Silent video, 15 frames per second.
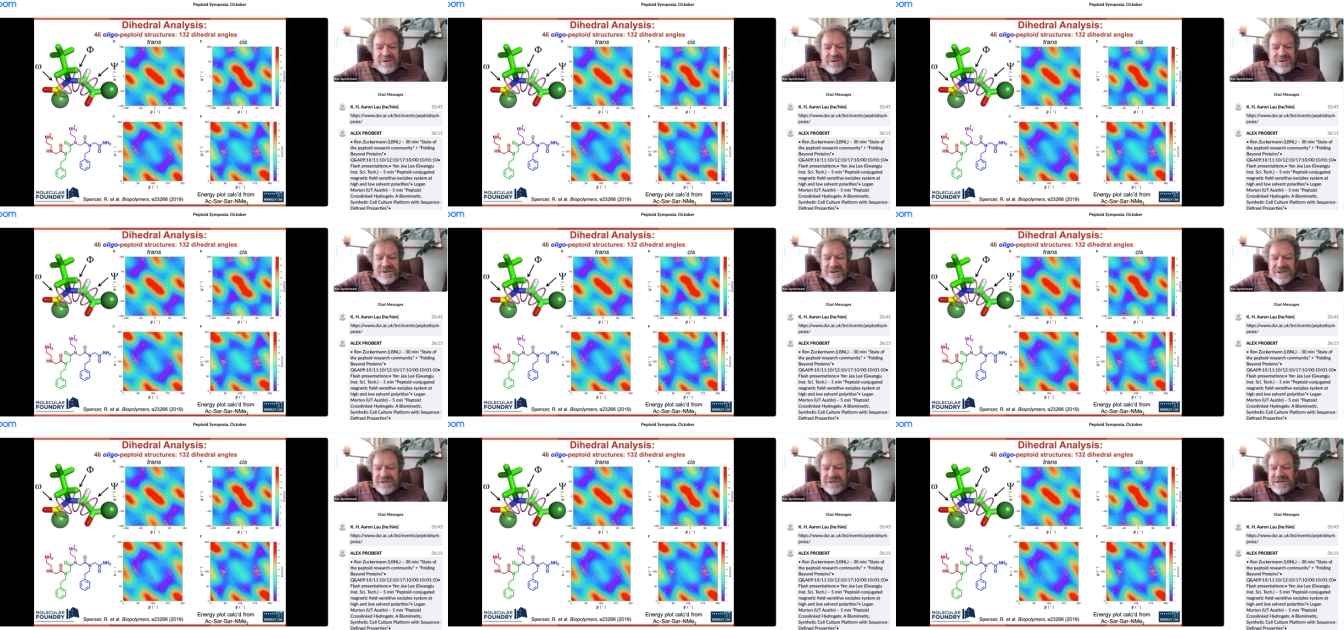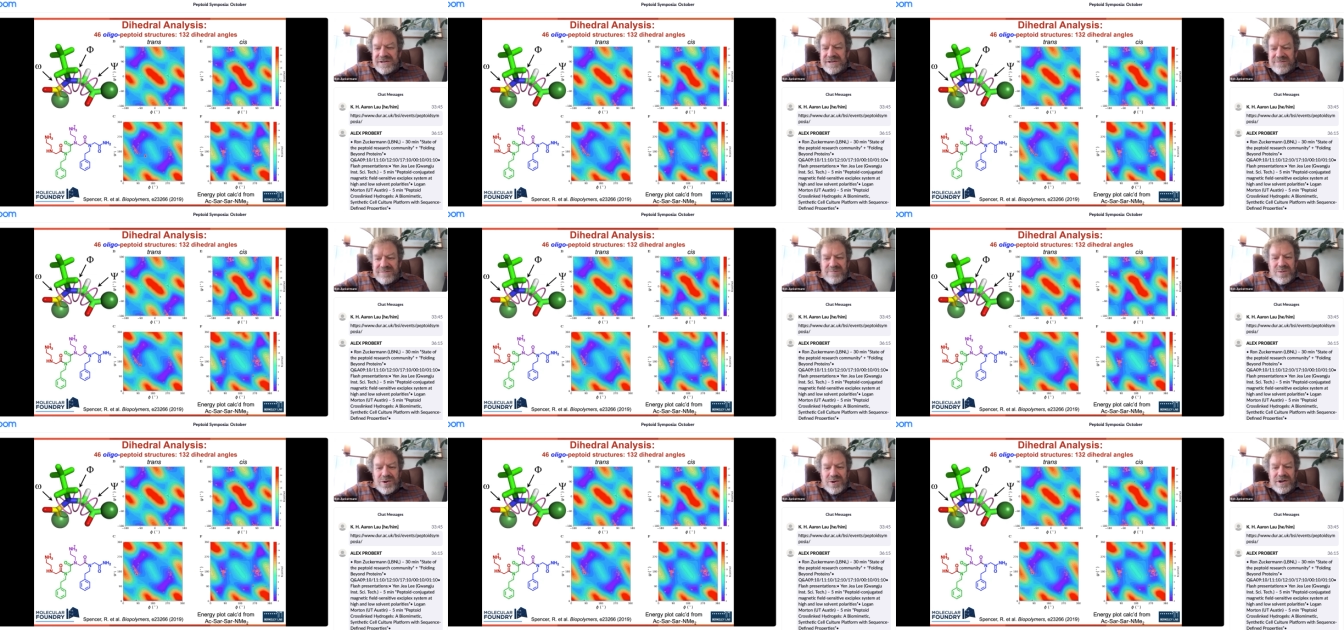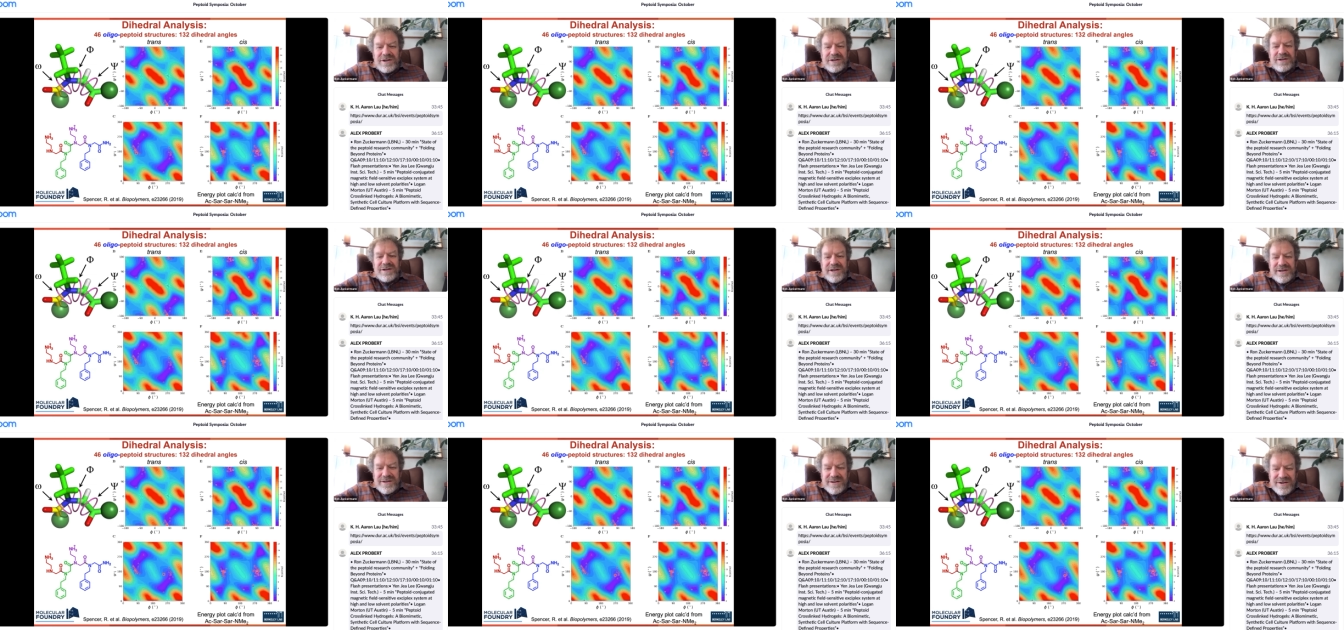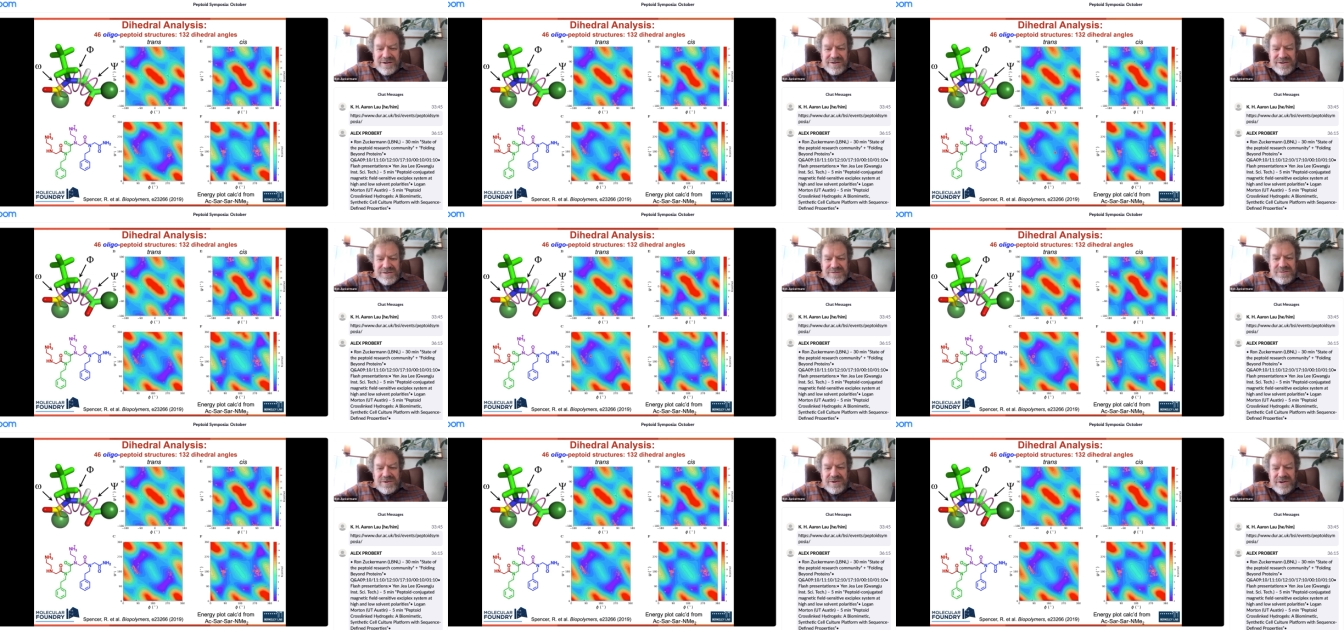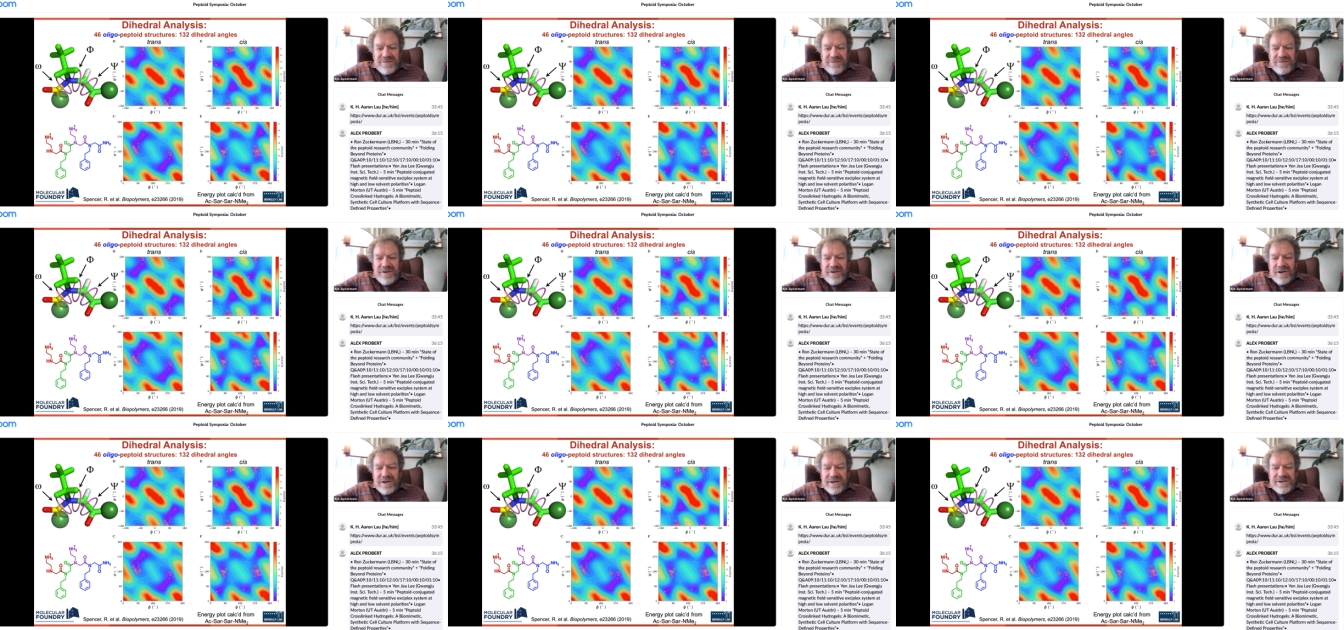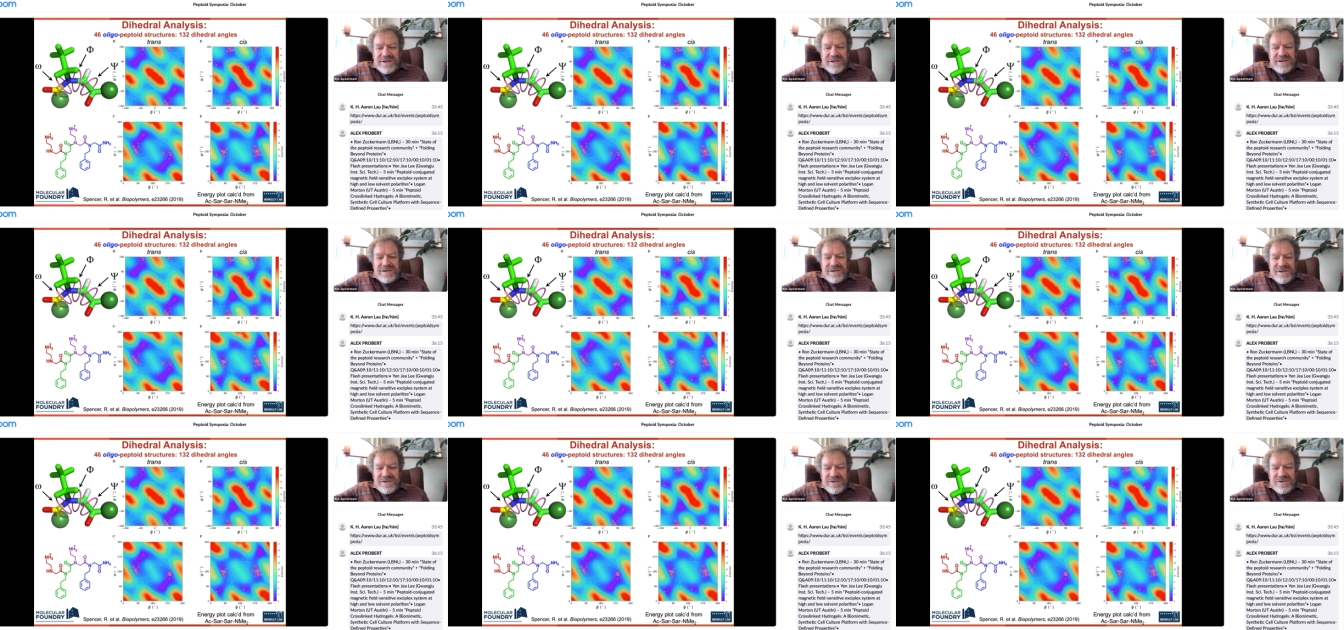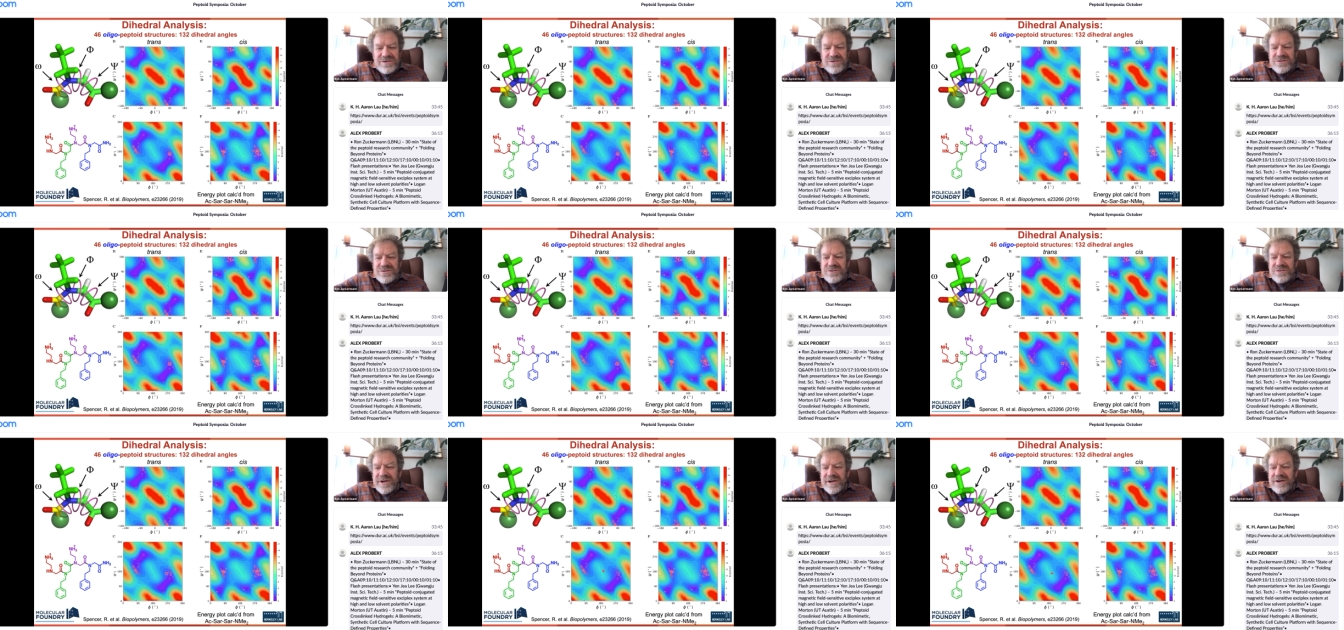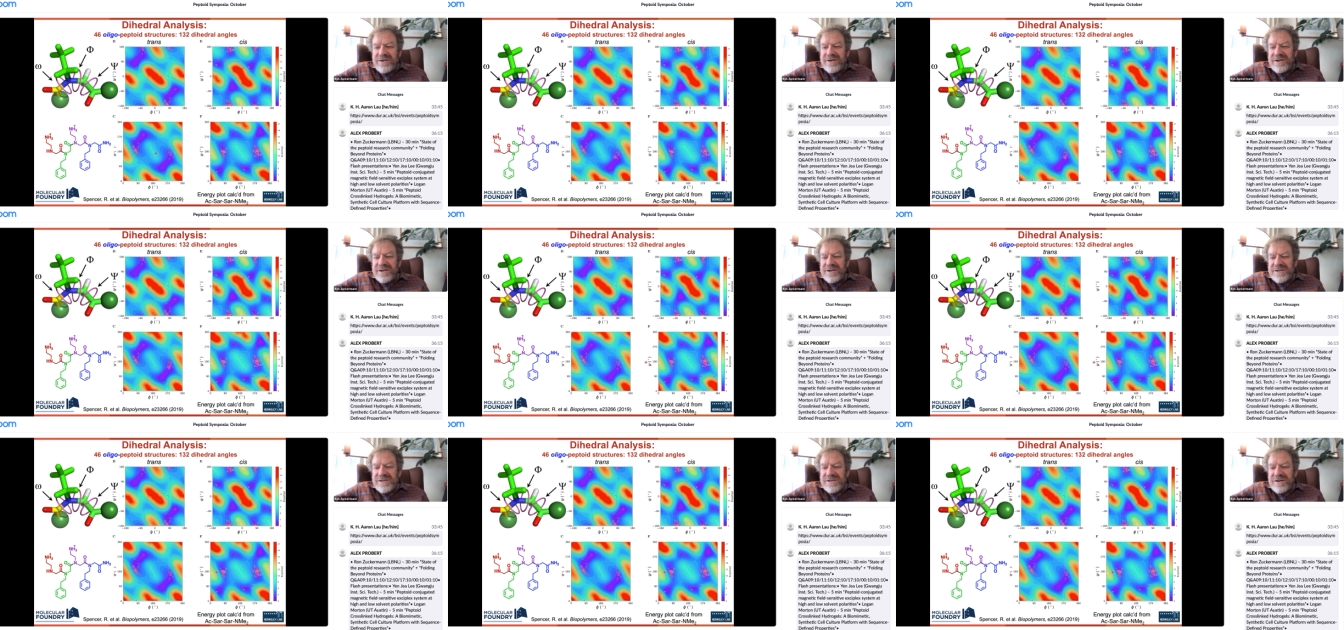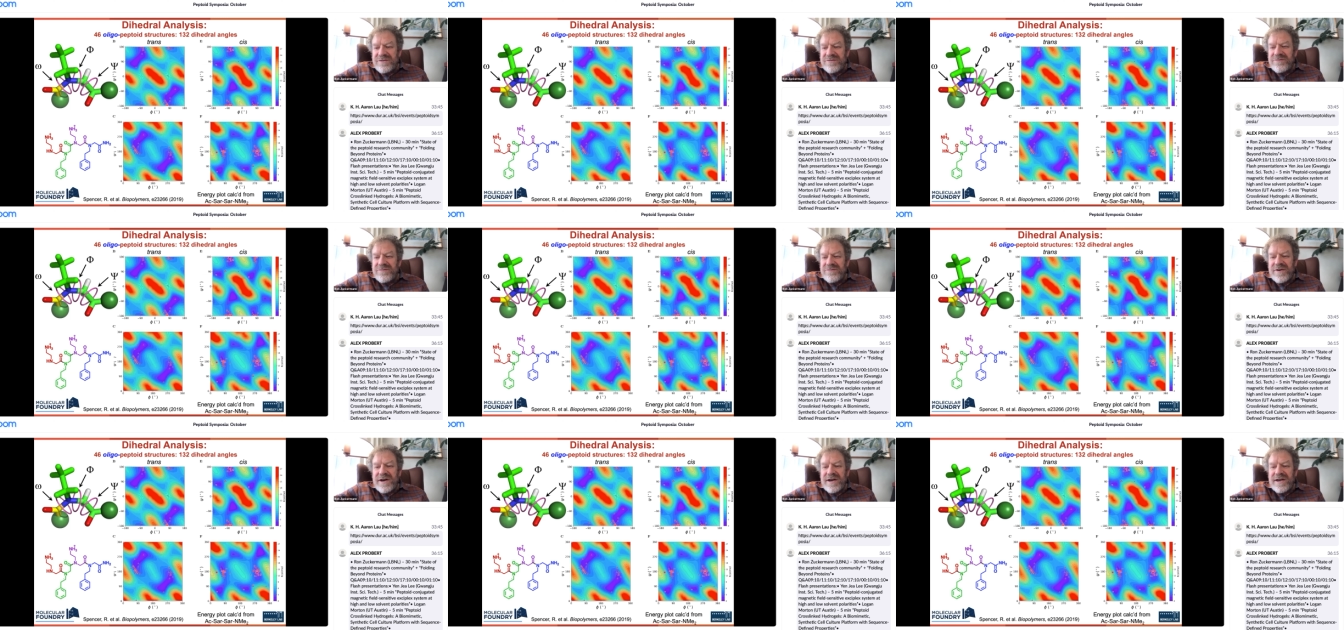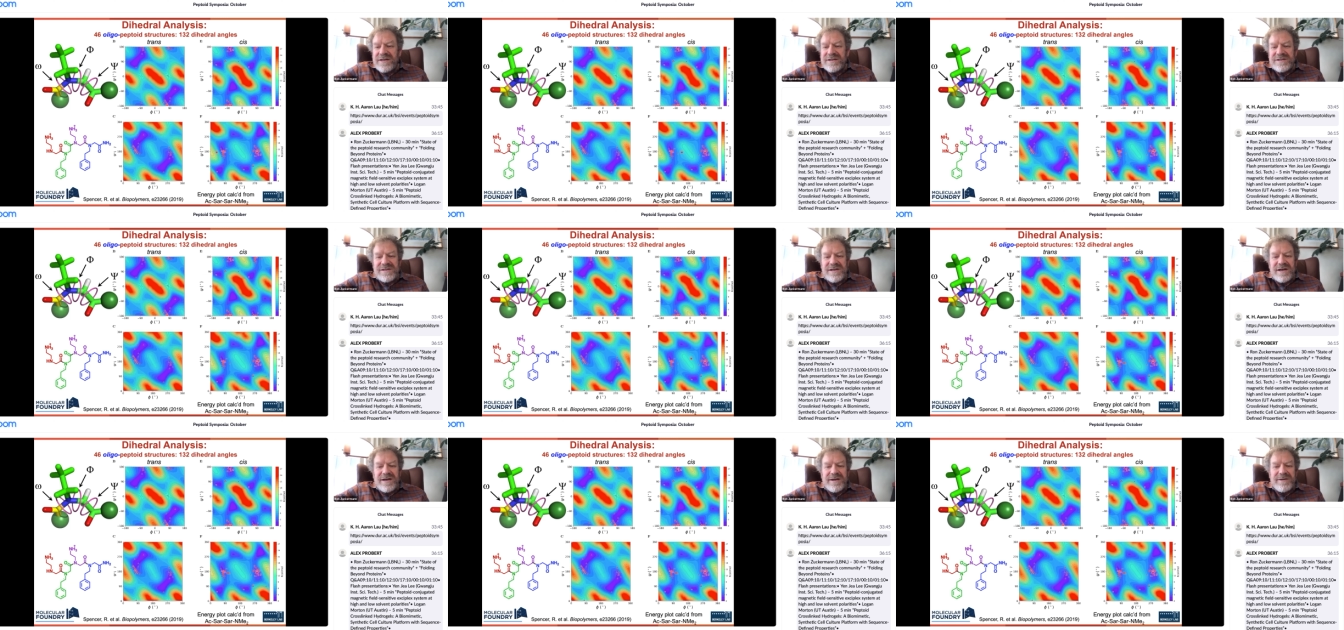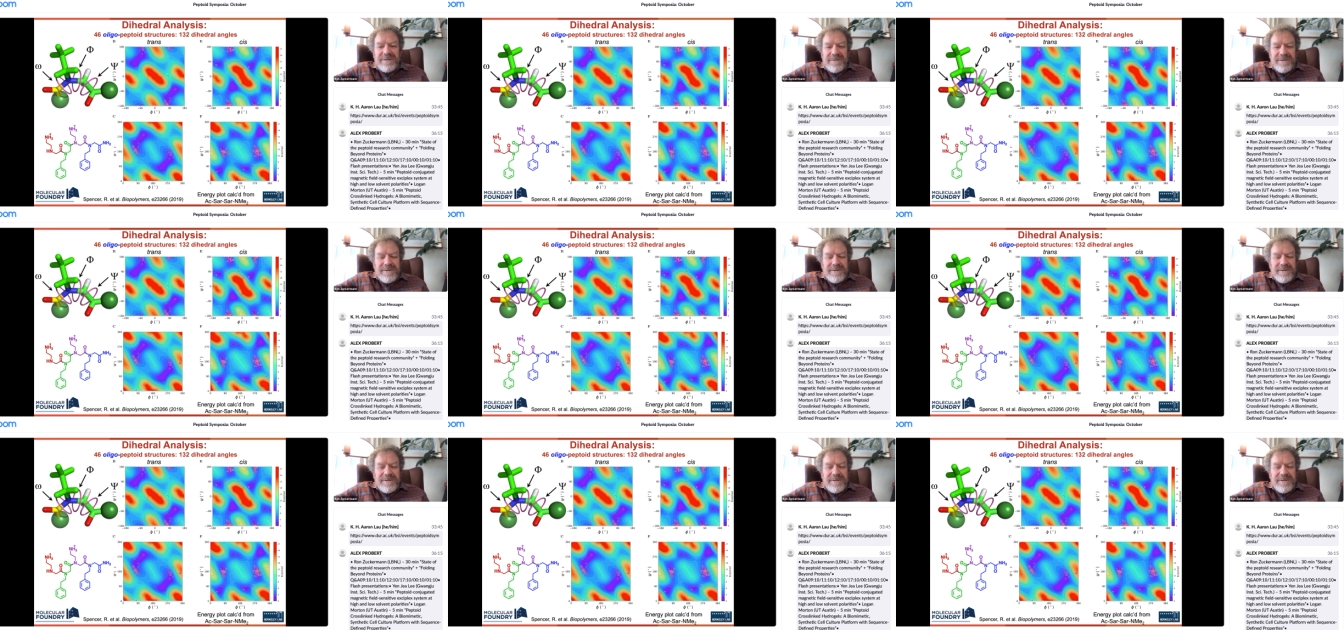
but you can see more clearly, these really fall into these two areas of phi and psi.